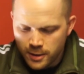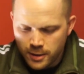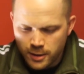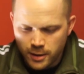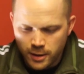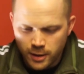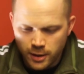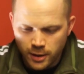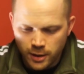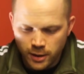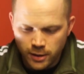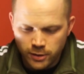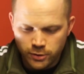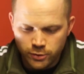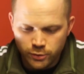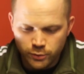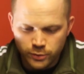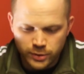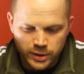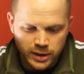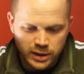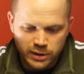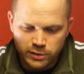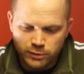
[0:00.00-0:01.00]
You
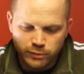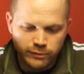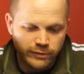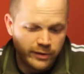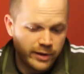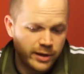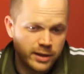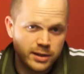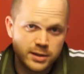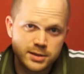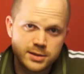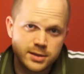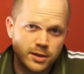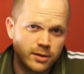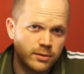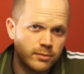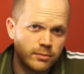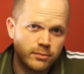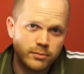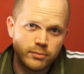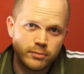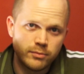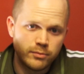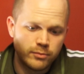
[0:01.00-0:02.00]
need to find
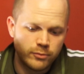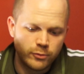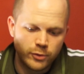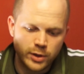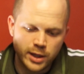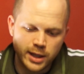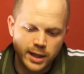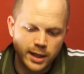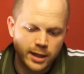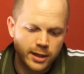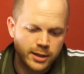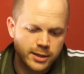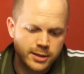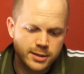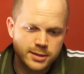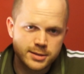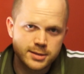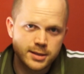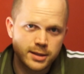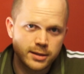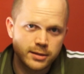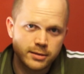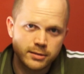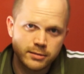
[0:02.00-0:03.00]
some red
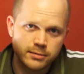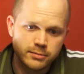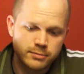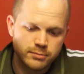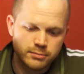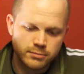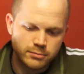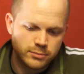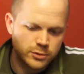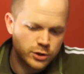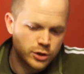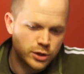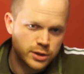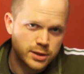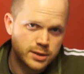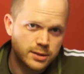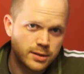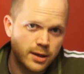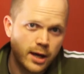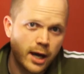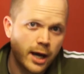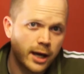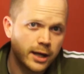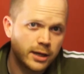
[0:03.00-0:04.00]
lines and just
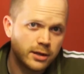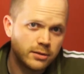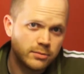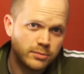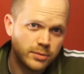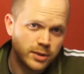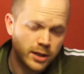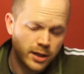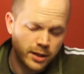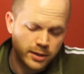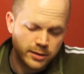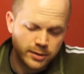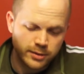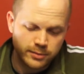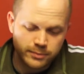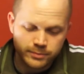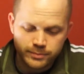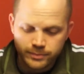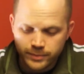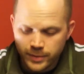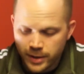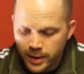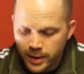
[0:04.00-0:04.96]
hide behind them.